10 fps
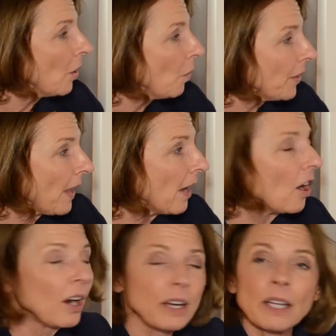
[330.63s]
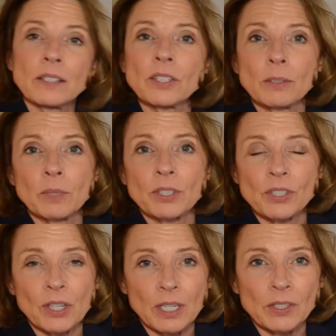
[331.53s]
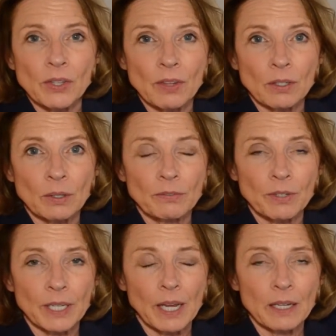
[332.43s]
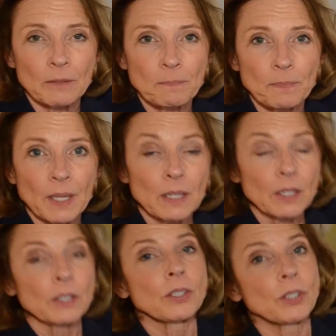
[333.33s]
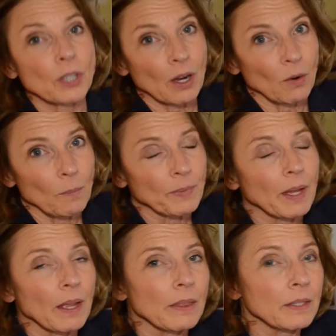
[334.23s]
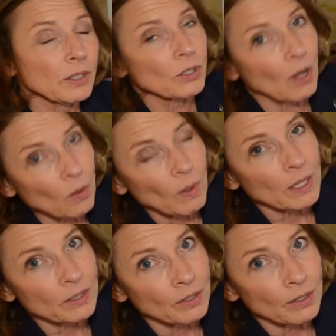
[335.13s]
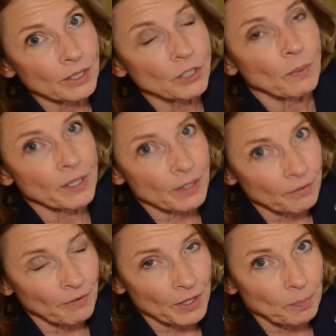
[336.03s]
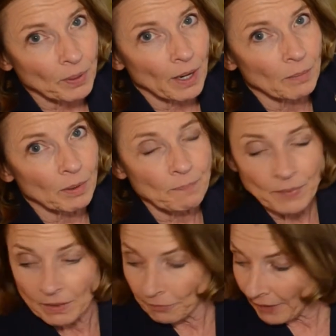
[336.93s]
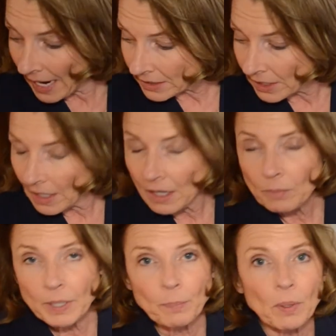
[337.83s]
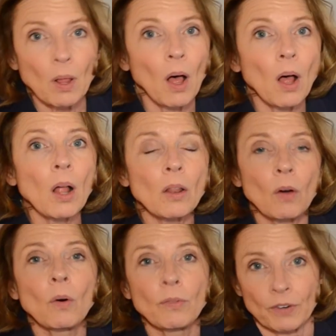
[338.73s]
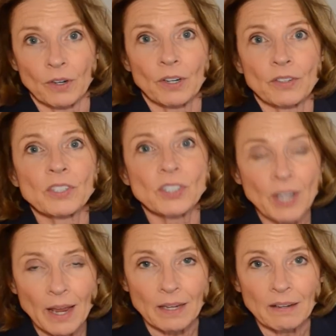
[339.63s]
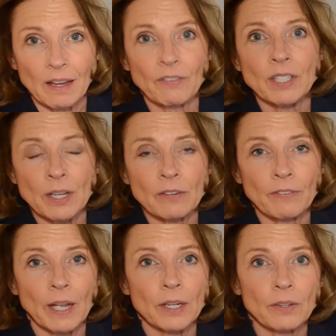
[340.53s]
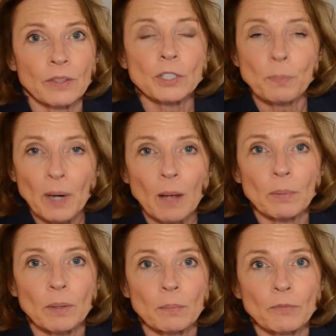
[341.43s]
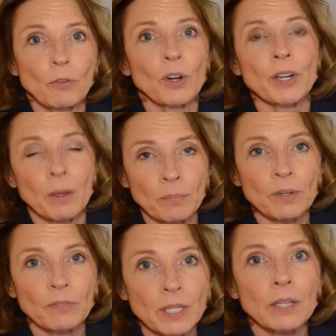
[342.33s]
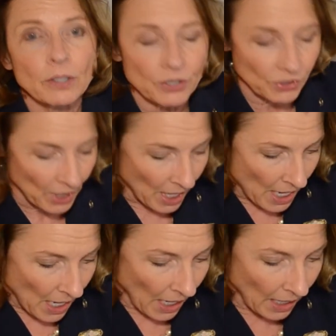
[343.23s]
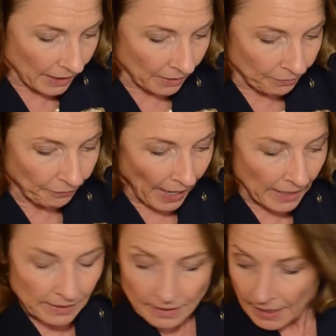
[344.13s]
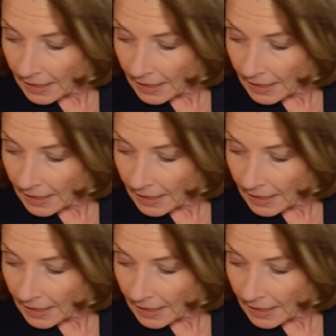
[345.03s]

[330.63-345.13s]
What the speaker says: what they are in similar cities in the lower 48. So this is all well and good to identify the problem. In fact, people all over the state have identified this problem for a number of years. In fact,